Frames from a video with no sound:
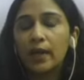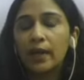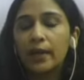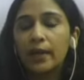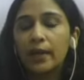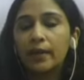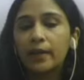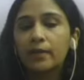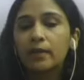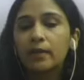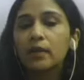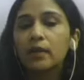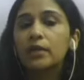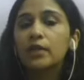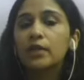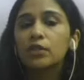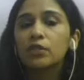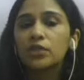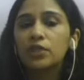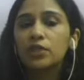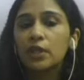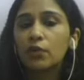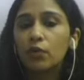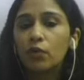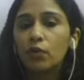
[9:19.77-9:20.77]
and
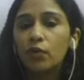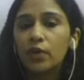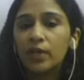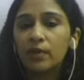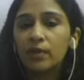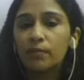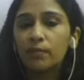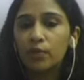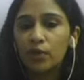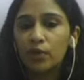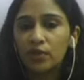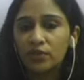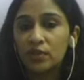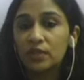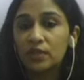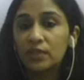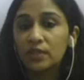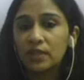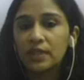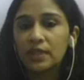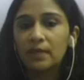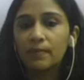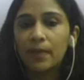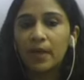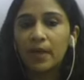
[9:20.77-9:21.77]
continuously growing
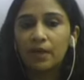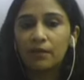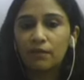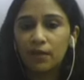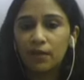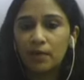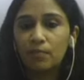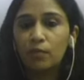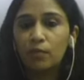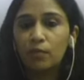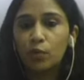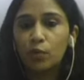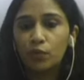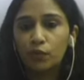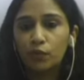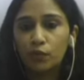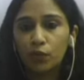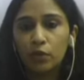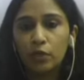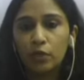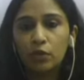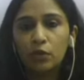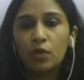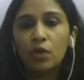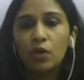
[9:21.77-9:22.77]
presence in DPAC film
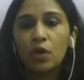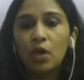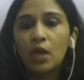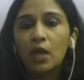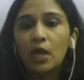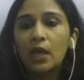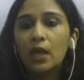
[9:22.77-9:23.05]
portfolio,